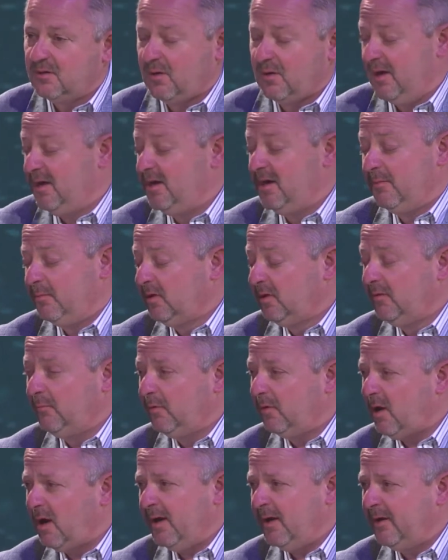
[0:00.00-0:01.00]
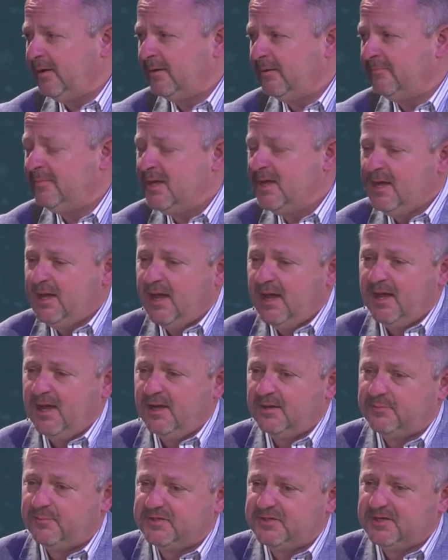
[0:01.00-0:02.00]
an unbelievable honor,
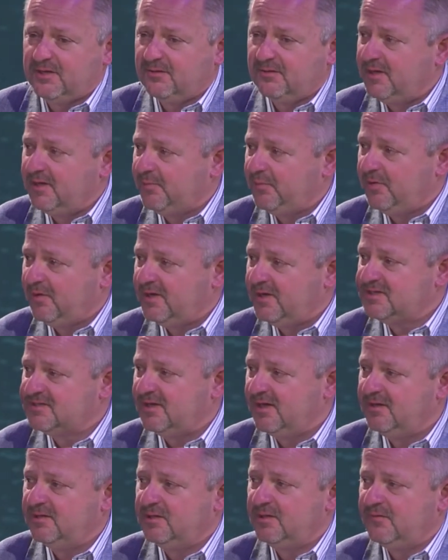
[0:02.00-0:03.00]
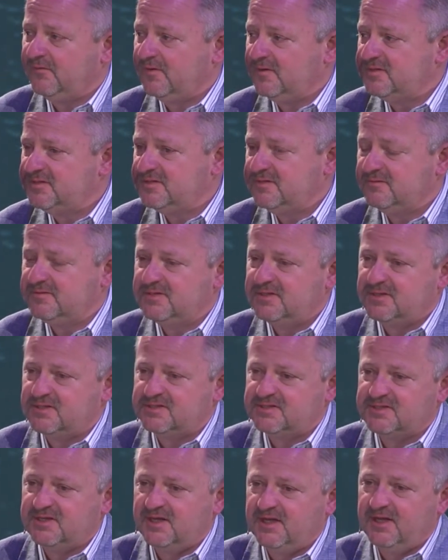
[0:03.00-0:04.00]
and particularly at a place like the University of
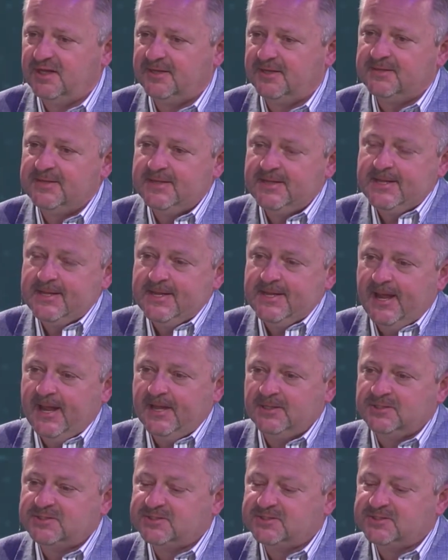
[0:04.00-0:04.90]
Tennessee. And